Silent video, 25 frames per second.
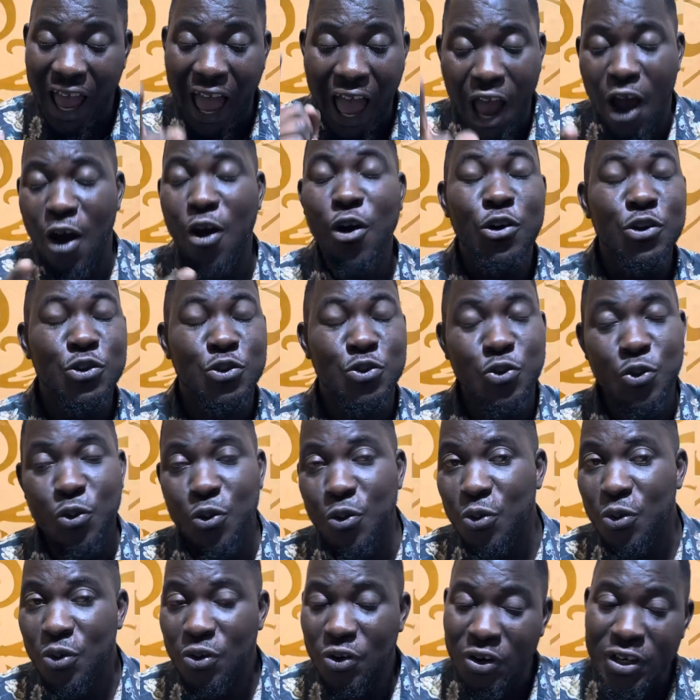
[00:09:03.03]
are
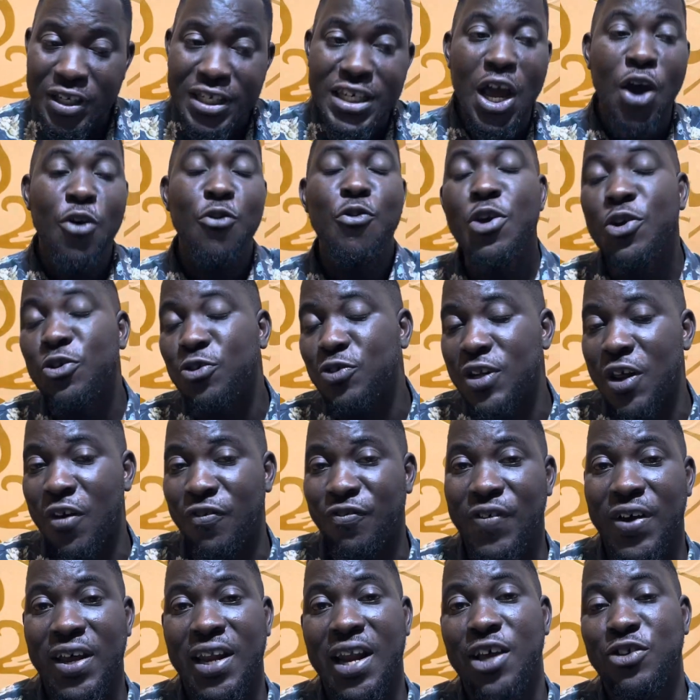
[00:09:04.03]
also on their way to the
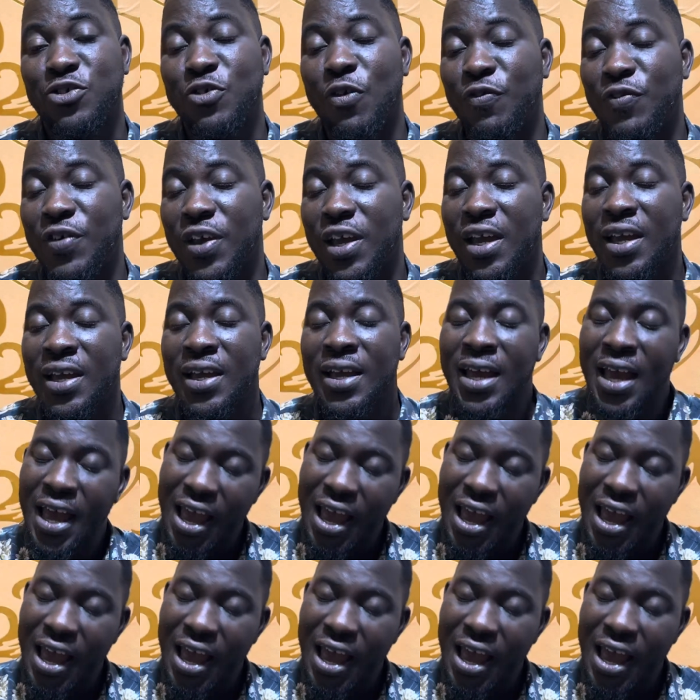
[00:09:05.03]
finals of the